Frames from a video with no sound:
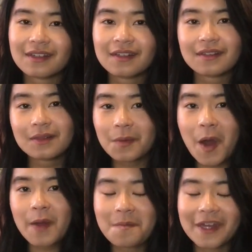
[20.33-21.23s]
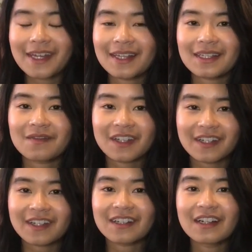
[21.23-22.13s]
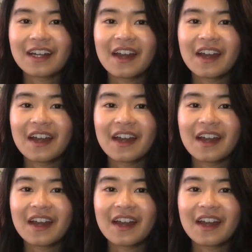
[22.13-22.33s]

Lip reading: So this is why I'm making this video,